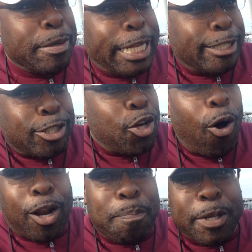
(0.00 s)
not
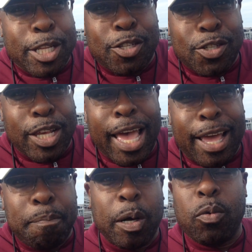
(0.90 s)
caught up in this
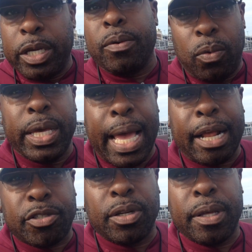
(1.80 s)
yet, but we
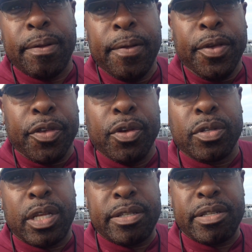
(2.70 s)
actually
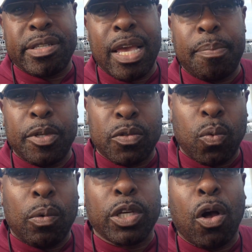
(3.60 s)
use as an example is
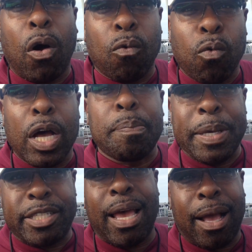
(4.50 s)
what we call
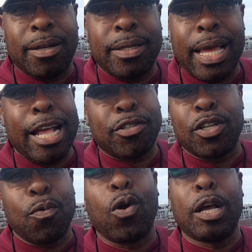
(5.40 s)
rugby tackling.
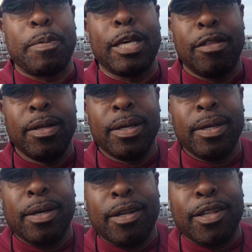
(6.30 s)
Actually, the
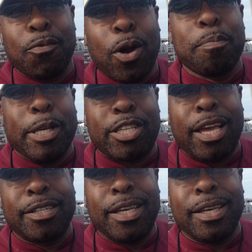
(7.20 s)
rugby
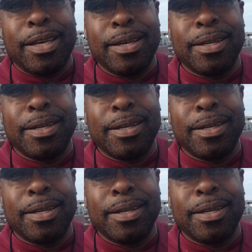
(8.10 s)
technique